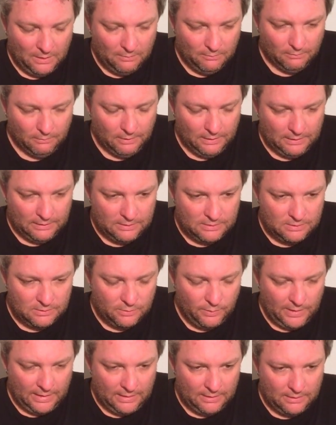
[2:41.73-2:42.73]
Really
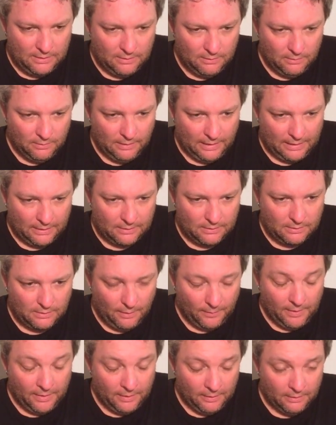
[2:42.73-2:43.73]
sweet too, like, I
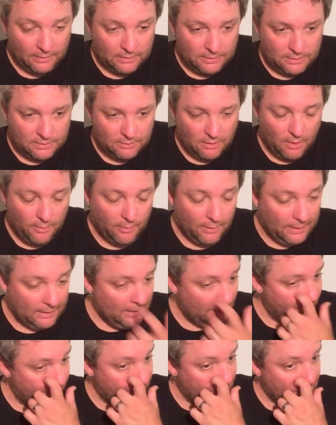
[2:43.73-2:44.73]
mean, there is strawberry,
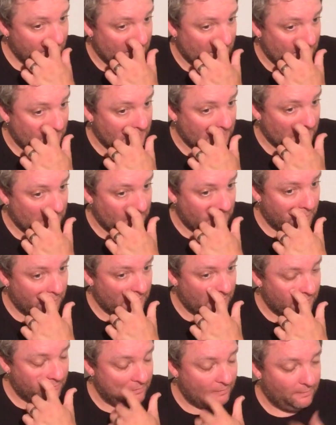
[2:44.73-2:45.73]
definitely a little bit
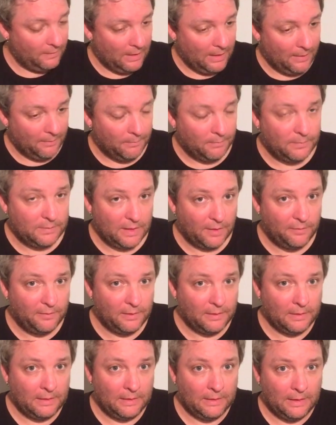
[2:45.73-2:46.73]
of,
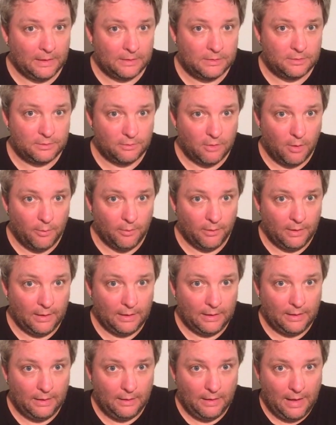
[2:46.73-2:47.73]
definitely like
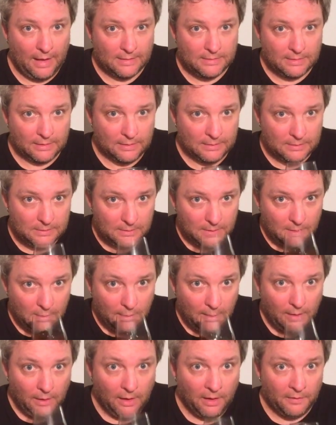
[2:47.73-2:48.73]
strawberry essence
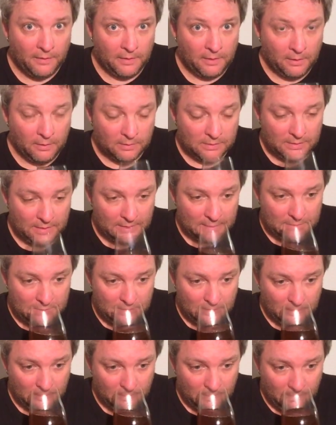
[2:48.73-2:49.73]
on the nose of this
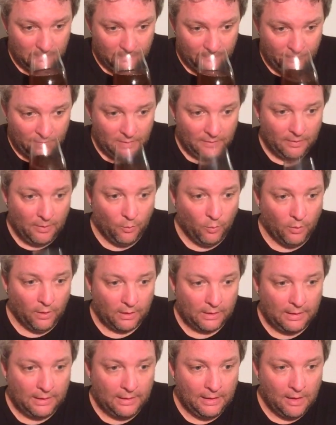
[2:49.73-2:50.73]
too. If I'm
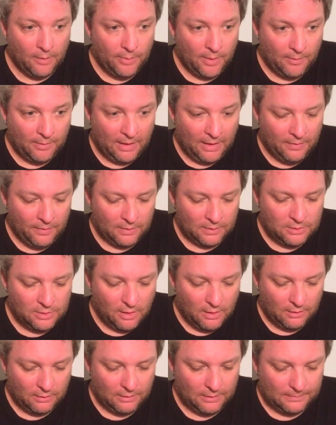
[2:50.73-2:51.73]
working it up, I'm getting the
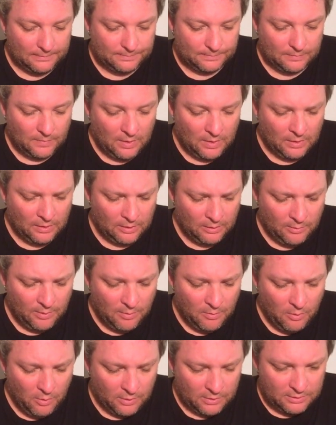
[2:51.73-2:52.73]
chocolate and a little
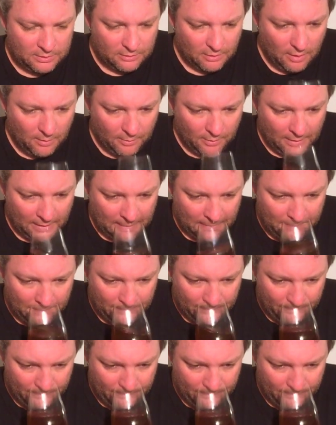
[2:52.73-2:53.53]
bit more strawberry.